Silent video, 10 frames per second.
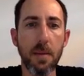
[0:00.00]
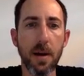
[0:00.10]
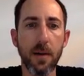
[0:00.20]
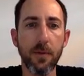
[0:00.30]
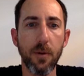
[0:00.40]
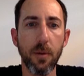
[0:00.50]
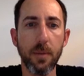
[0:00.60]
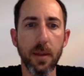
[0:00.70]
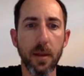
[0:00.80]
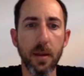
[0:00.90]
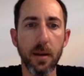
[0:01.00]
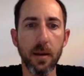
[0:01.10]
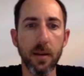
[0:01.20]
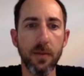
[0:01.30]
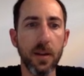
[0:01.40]
out from the
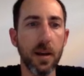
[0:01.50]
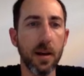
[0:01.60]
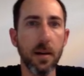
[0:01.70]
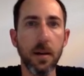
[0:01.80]
NVIDIA,